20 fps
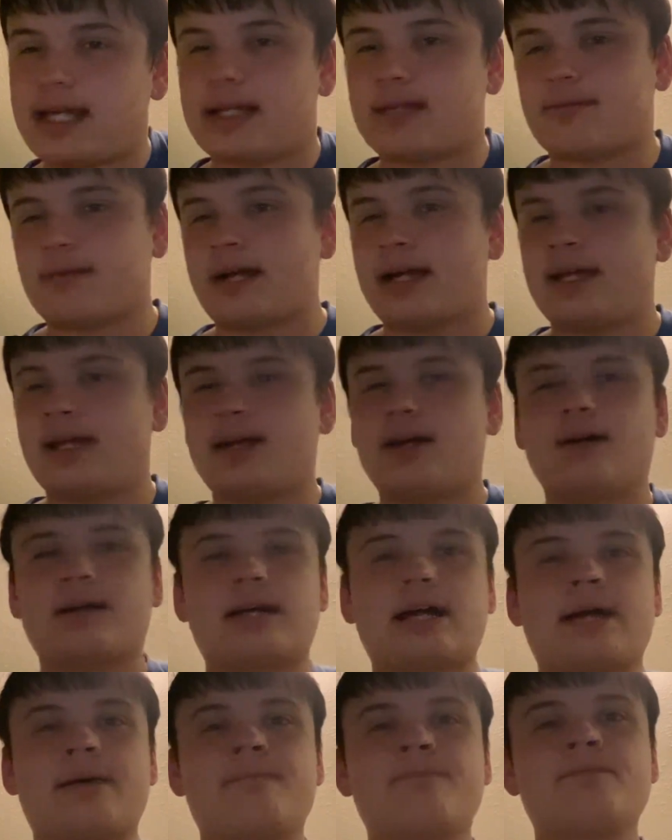it right,
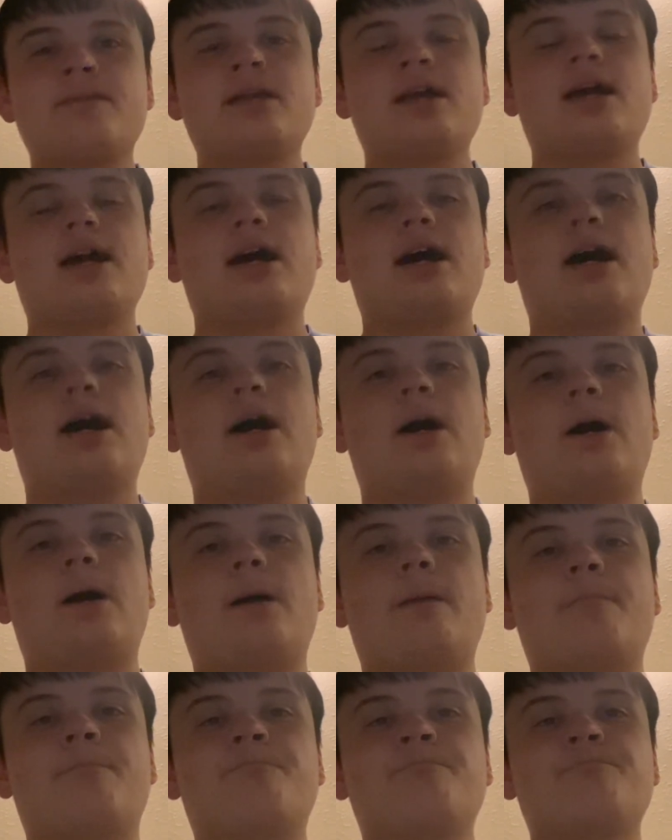okay?
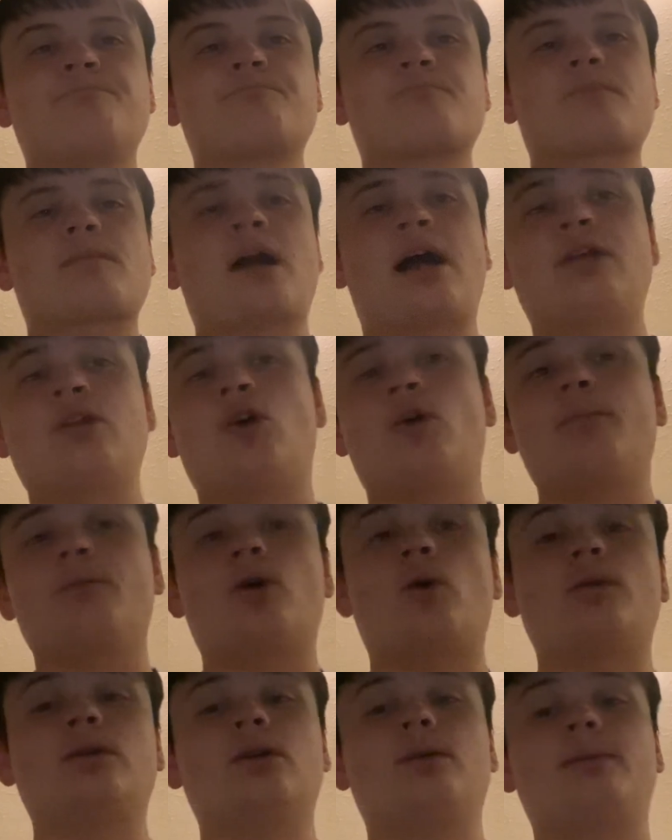I know I'm
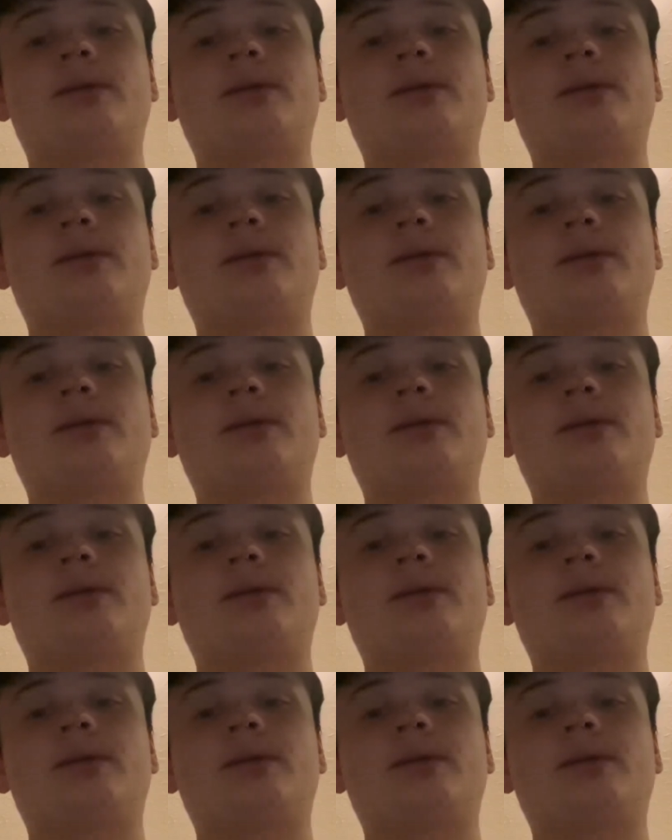going a little bit